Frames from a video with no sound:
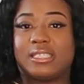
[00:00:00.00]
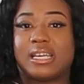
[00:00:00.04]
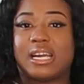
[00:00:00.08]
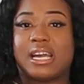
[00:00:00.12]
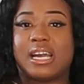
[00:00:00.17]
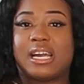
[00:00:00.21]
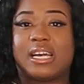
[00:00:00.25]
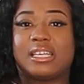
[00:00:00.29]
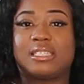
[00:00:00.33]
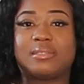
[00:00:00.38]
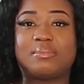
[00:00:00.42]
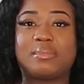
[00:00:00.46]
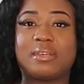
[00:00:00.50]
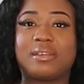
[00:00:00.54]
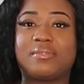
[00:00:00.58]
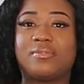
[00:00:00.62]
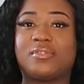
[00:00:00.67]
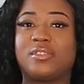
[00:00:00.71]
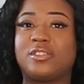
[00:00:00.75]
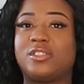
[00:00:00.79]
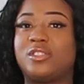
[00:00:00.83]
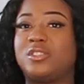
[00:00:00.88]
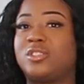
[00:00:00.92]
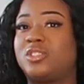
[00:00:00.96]
Yeah, it's made
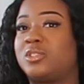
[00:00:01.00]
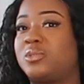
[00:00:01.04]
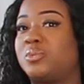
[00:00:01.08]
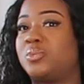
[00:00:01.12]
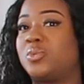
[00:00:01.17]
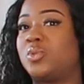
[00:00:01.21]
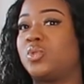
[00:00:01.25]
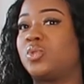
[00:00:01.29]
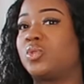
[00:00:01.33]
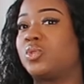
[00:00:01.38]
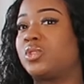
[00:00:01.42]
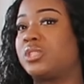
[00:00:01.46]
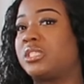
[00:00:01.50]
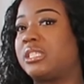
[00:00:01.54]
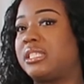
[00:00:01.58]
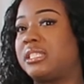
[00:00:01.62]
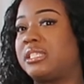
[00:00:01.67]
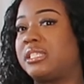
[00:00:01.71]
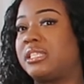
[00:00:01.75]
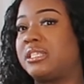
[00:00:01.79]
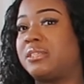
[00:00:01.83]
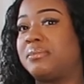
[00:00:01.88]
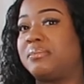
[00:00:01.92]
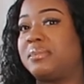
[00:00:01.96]
for you small
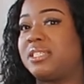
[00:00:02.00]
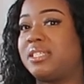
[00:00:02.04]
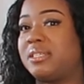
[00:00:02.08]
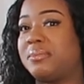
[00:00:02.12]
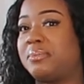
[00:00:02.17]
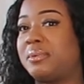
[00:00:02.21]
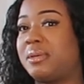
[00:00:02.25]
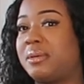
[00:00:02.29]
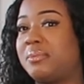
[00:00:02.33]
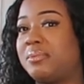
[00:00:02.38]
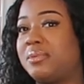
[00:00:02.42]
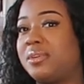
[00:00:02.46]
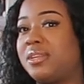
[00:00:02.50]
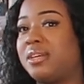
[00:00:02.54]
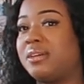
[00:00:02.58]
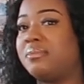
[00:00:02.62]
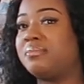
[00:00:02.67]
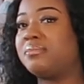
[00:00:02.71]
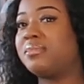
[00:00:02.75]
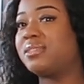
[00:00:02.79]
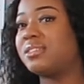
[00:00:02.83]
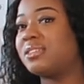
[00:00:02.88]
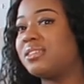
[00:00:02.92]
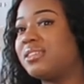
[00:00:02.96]
titty committee people,
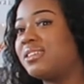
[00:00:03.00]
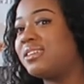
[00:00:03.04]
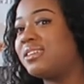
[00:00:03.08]
dems.